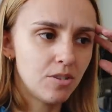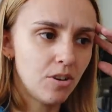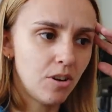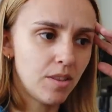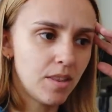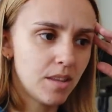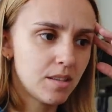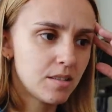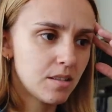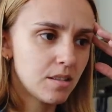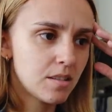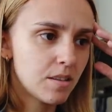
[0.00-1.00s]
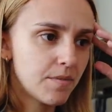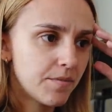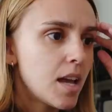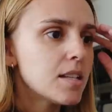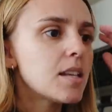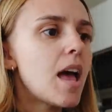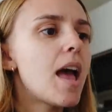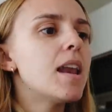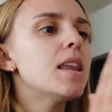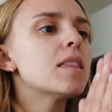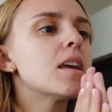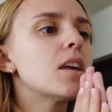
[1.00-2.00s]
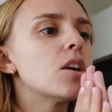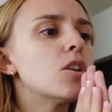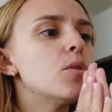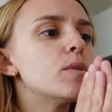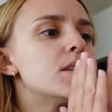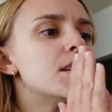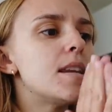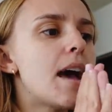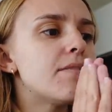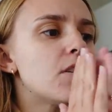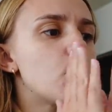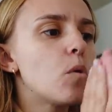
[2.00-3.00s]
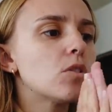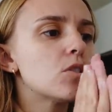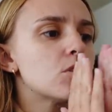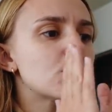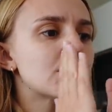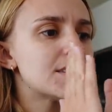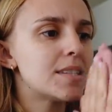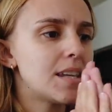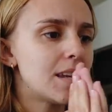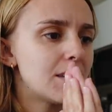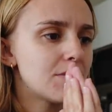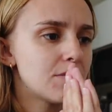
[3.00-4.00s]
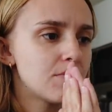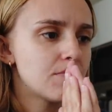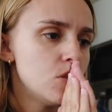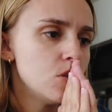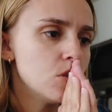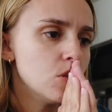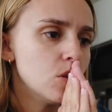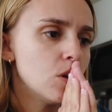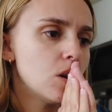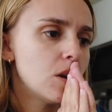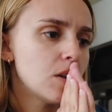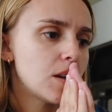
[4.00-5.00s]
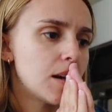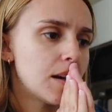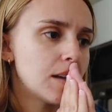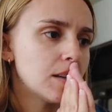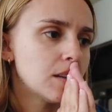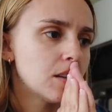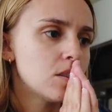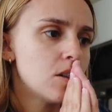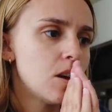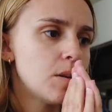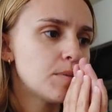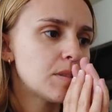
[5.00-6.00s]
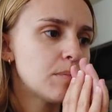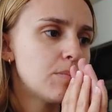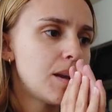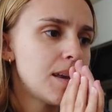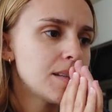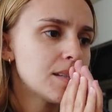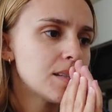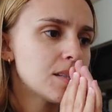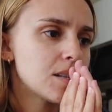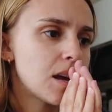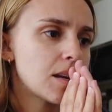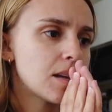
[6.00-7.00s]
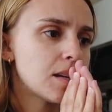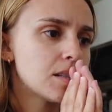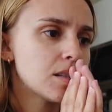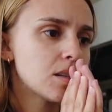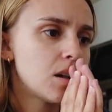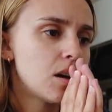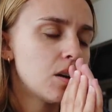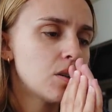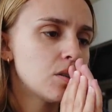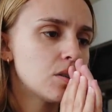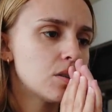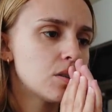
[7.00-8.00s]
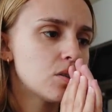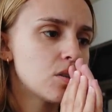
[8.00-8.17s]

not in this season. Is there anything you would never want to receive? Ooh, okay. Tops, blazers, jackets, coats,